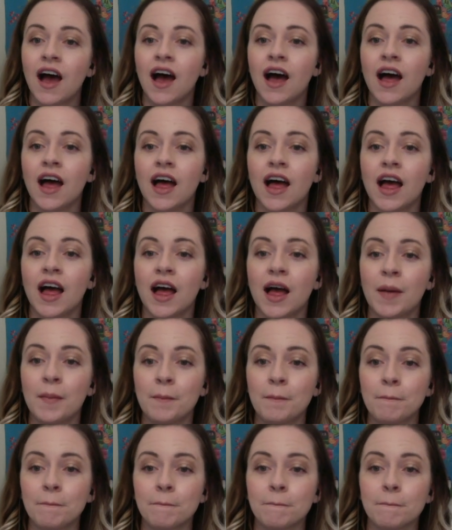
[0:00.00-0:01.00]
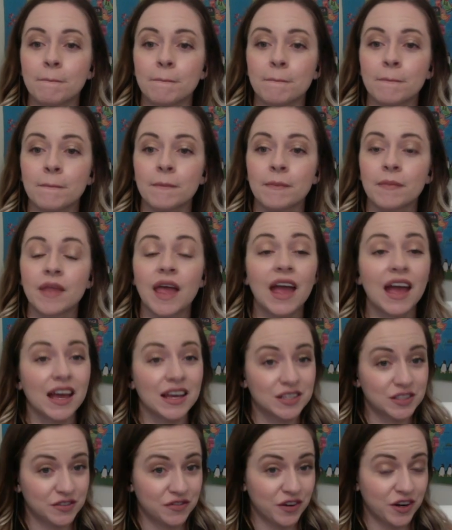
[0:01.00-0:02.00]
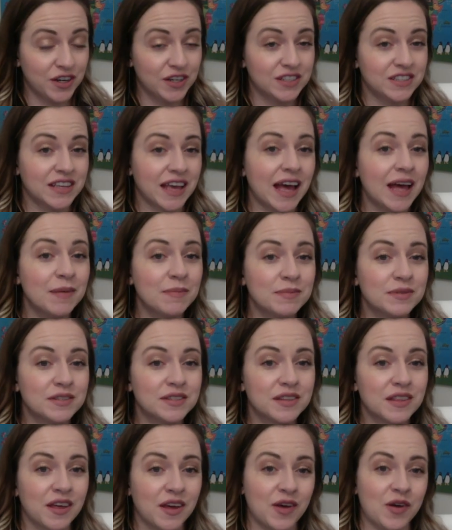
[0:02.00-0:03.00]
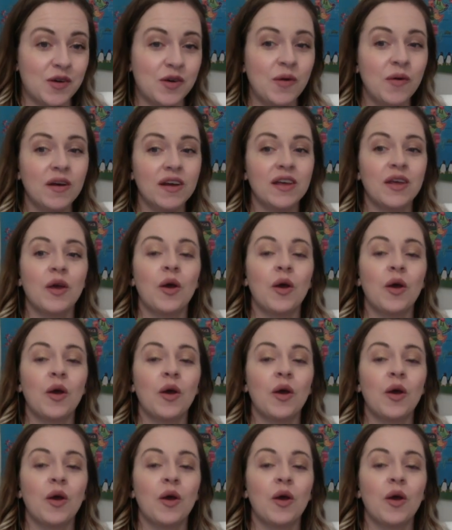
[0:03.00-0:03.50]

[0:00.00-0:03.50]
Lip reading: As far as apps though,